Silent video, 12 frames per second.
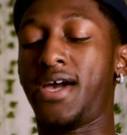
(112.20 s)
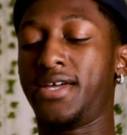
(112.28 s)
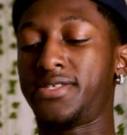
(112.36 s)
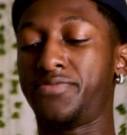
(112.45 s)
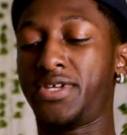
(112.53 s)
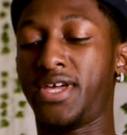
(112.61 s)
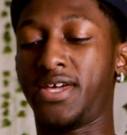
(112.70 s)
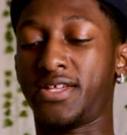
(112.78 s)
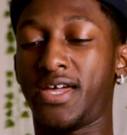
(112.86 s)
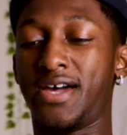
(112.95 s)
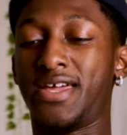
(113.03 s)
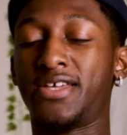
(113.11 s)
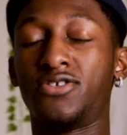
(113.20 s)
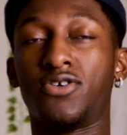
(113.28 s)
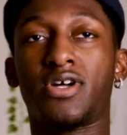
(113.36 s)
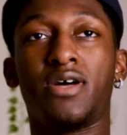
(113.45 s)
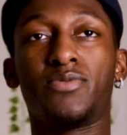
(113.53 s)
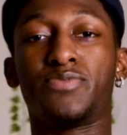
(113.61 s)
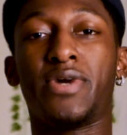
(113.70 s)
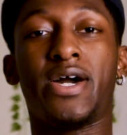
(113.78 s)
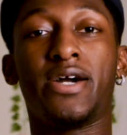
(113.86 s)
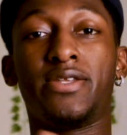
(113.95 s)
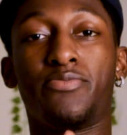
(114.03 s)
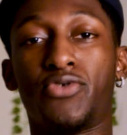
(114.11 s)
hate to be that guy that, you know, comes
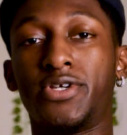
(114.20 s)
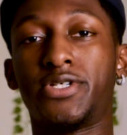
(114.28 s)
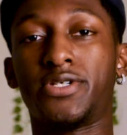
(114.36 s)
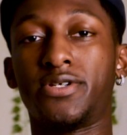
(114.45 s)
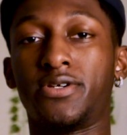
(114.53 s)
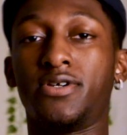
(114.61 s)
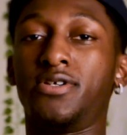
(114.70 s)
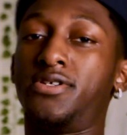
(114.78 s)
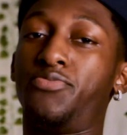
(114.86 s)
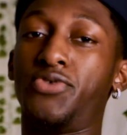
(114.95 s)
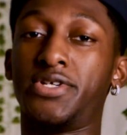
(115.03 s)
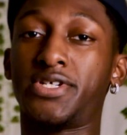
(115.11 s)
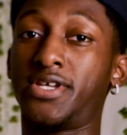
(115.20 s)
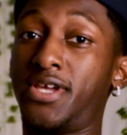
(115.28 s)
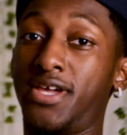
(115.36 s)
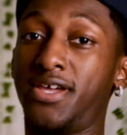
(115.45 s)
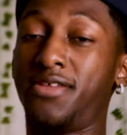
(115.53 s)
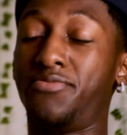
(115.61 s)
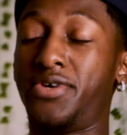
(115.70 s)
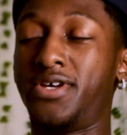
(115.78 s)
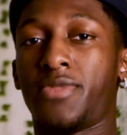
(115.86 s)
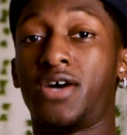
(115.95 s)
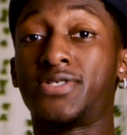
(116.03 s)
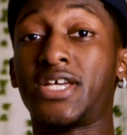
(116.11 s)
behind the preacher to preach again,
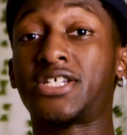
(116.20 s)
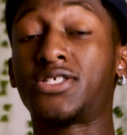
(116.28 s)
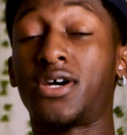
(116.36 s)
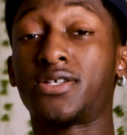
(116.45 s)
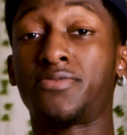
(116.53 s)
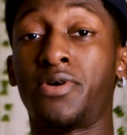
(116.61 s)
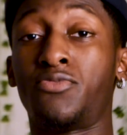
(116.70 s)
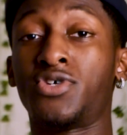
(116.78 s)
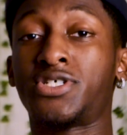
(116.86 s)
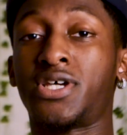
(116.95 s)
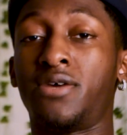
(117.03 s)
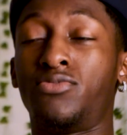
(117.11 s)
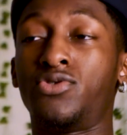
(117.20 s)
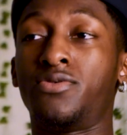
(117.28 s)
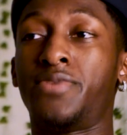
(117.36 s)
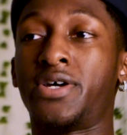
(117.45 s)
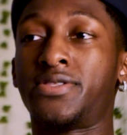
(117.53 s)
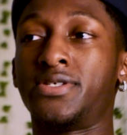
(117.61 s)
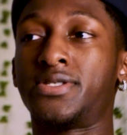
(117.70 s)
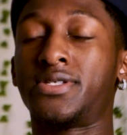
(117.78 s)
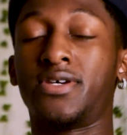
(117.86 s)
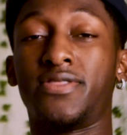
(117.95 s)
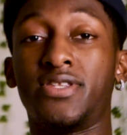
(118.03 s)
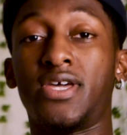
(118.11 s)
but I was actually talking to my boy Shy Blue about this the
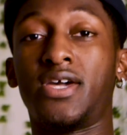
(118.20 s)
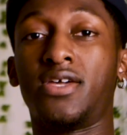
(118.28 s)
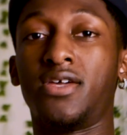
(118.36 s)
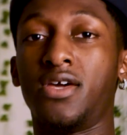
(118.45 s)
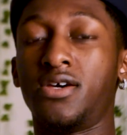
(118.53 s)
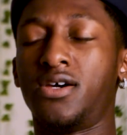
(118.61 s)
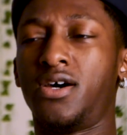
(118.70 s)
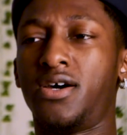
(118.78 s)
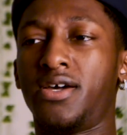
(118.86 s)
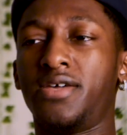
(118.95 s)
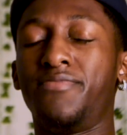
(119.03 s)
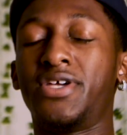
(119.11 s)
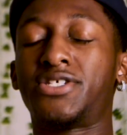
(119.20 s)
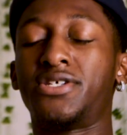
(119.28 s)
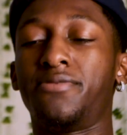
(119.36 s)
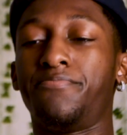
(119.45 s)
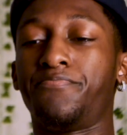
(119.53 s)
other day. He mentioned,